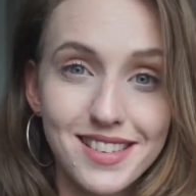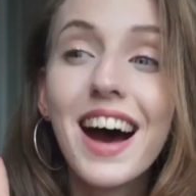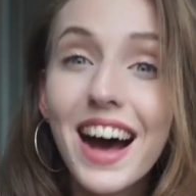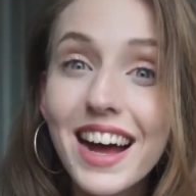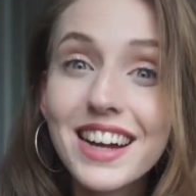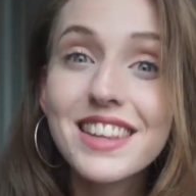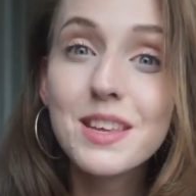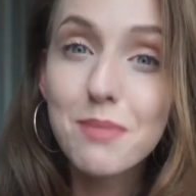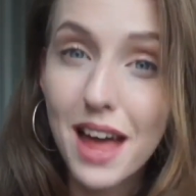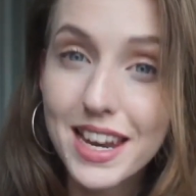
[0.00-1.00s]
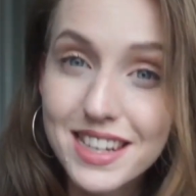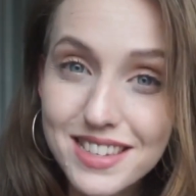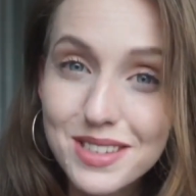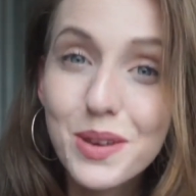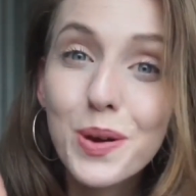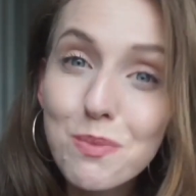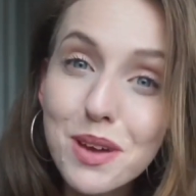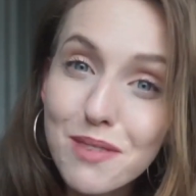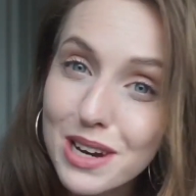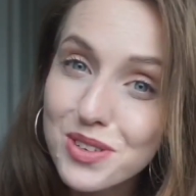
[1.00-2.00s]
And the planet could be
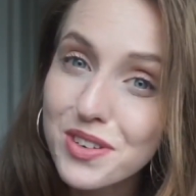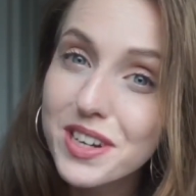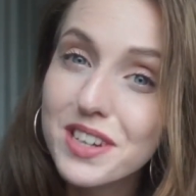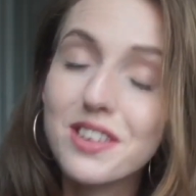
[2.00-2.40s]
in retrograde.